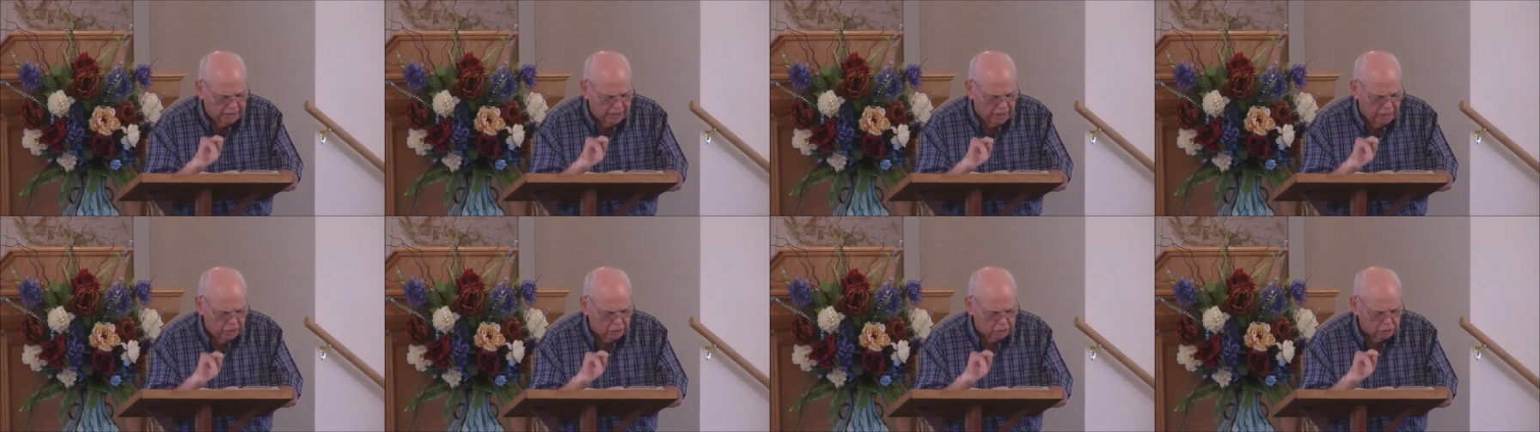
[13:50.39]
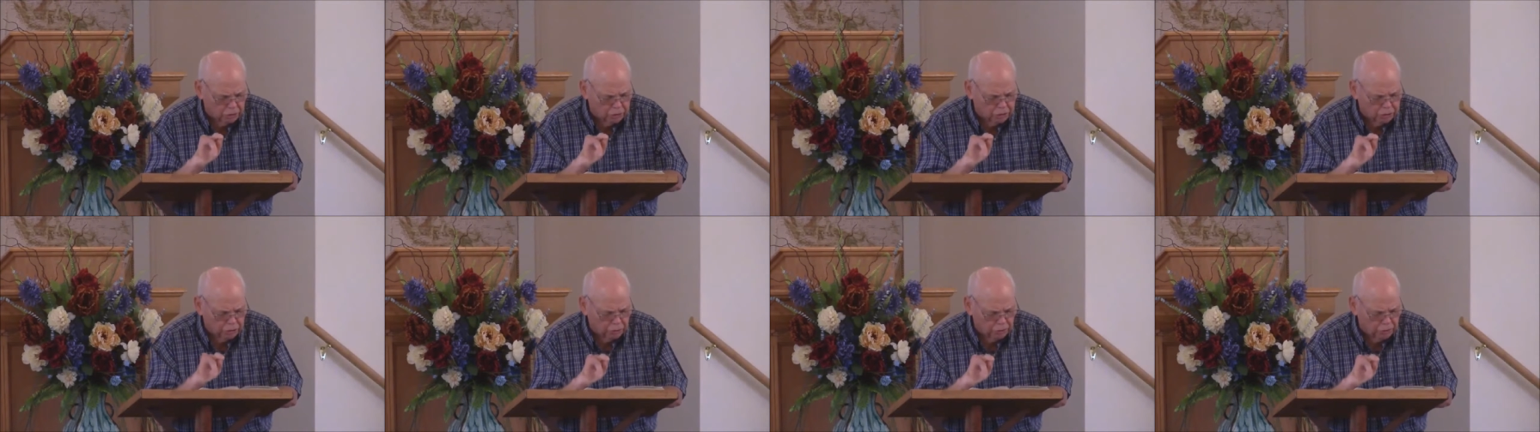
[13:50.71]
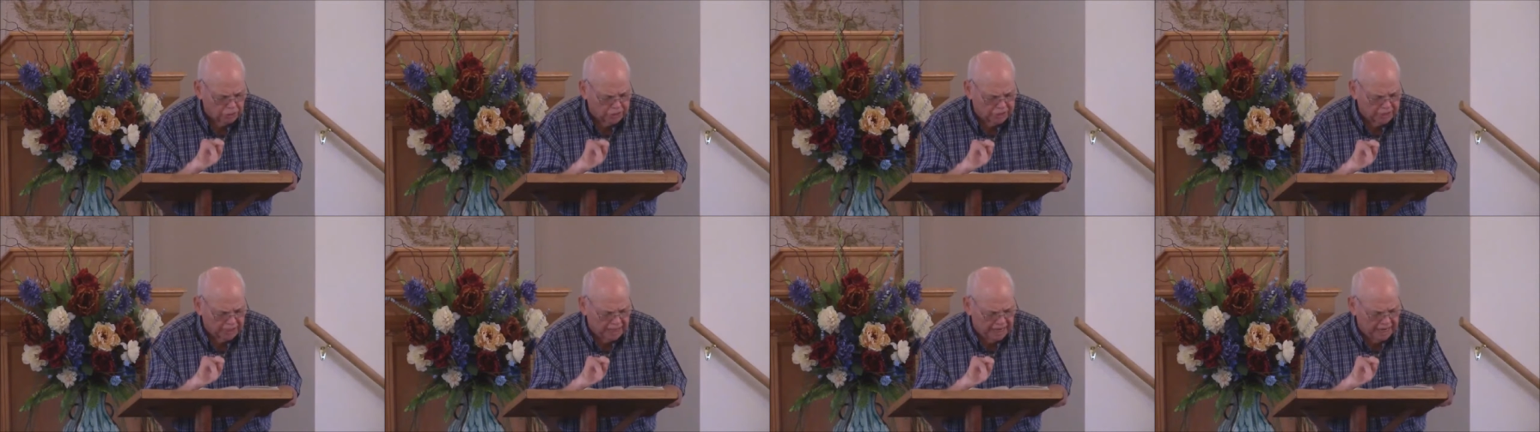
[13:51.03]
thou shalt
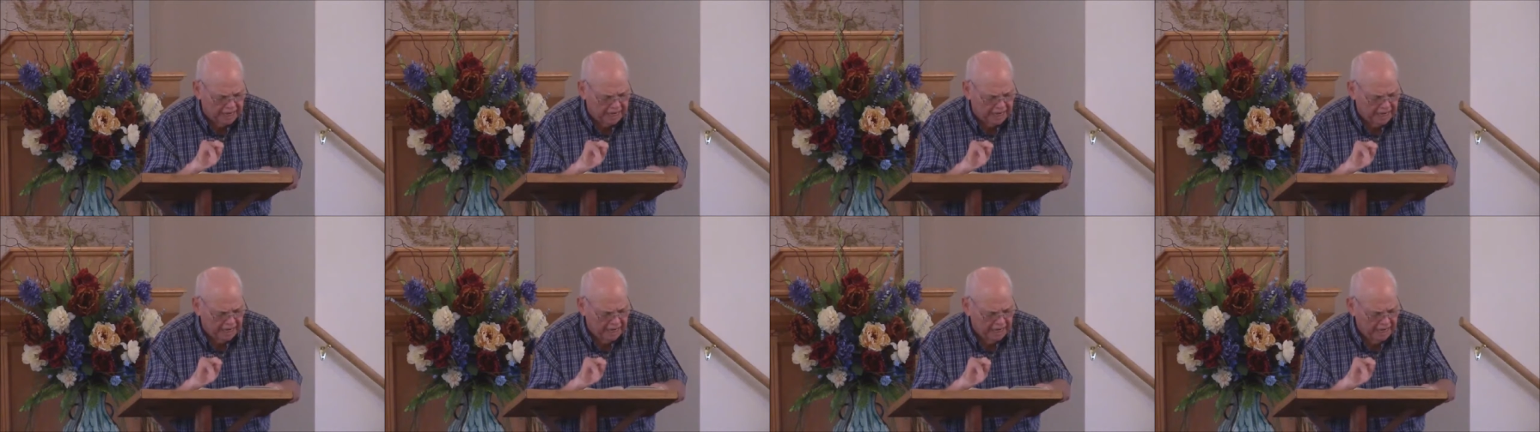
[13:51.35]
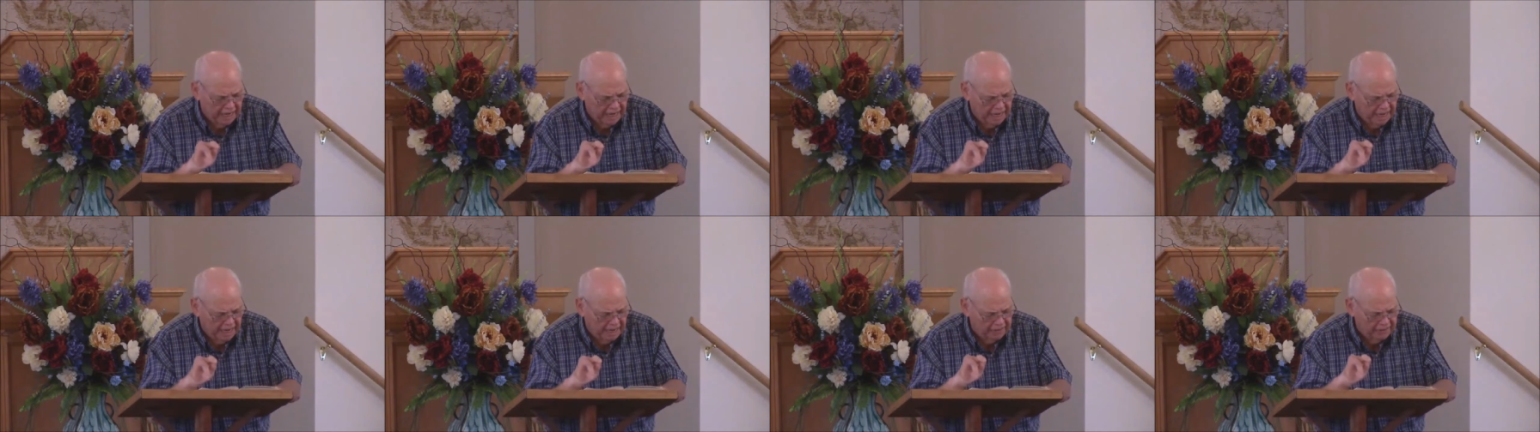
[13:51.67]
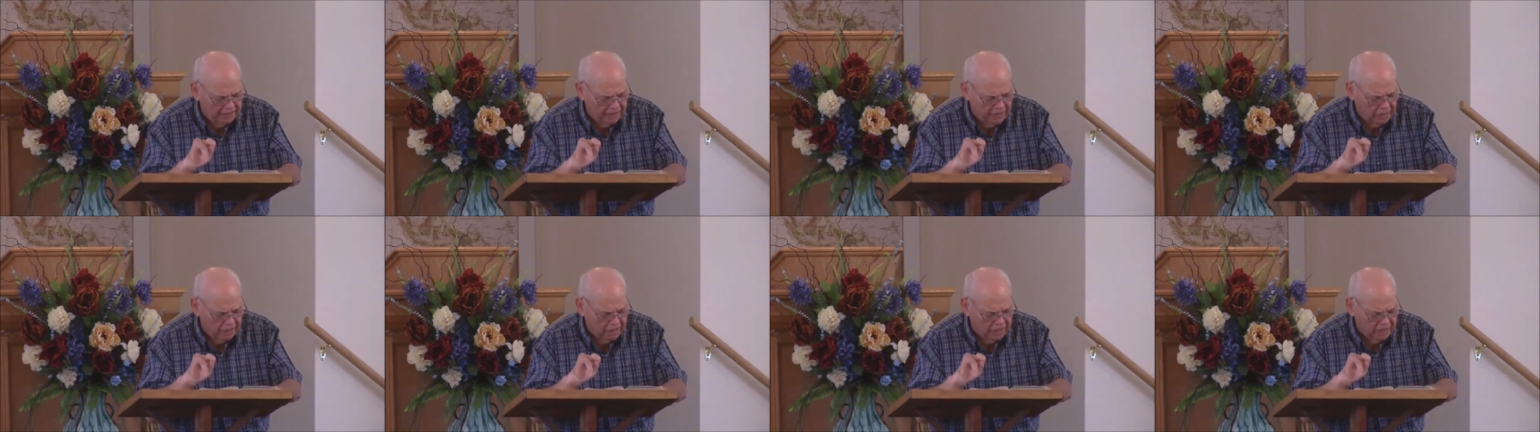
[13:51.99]
surely die, and
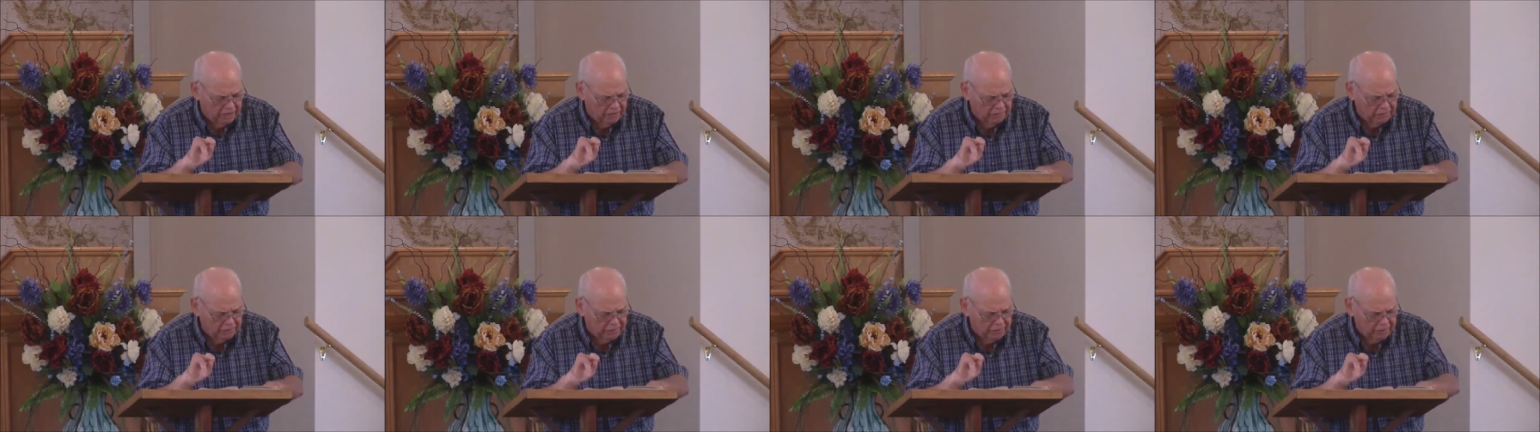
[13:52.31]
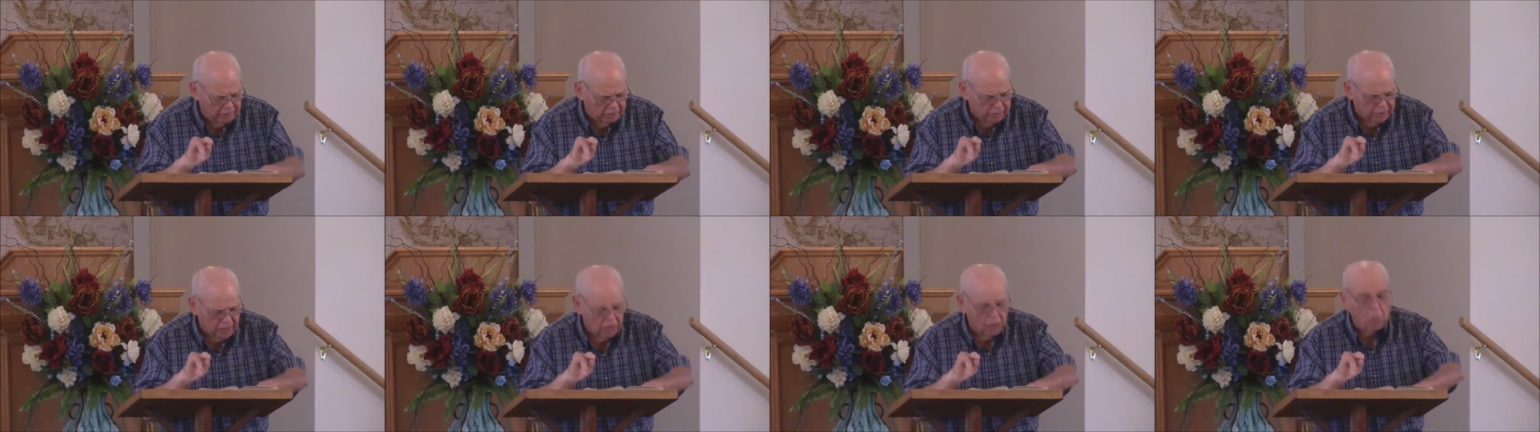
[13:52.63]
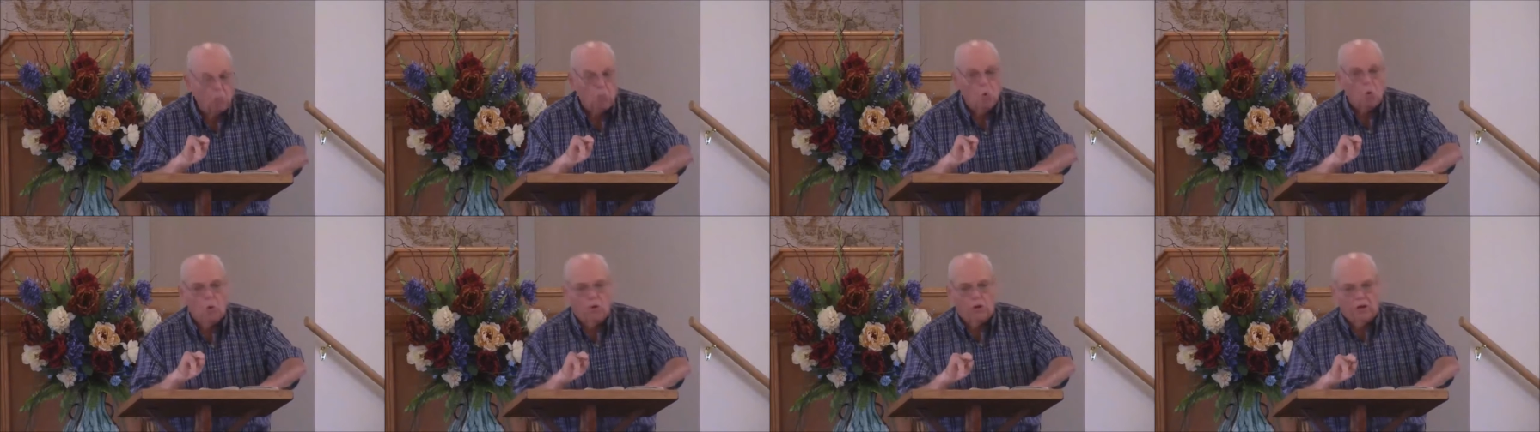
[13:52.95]
thou givest him
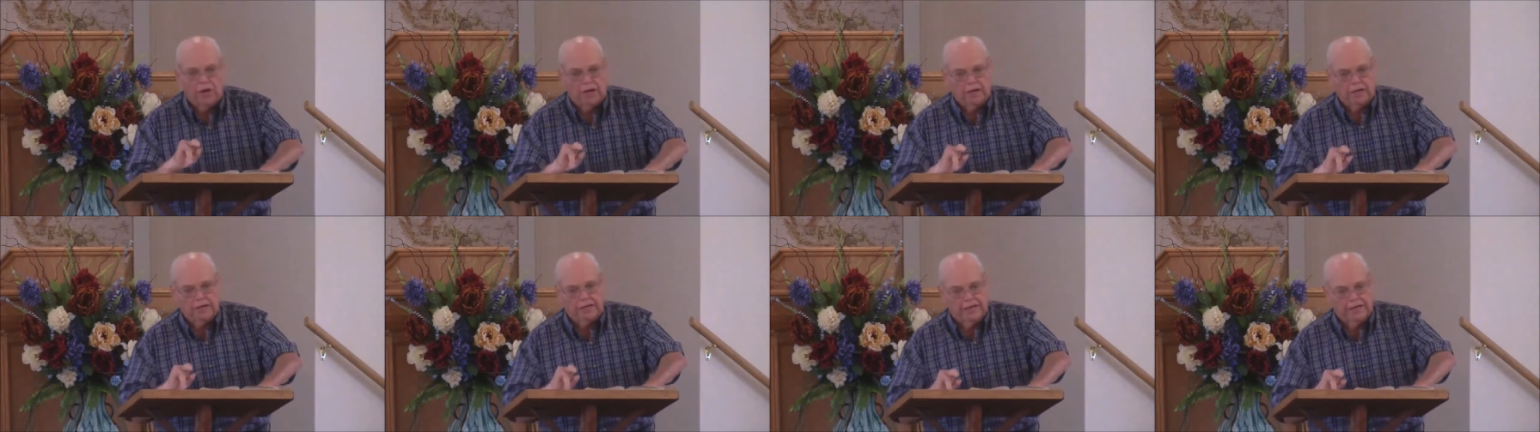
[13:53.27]
not warning.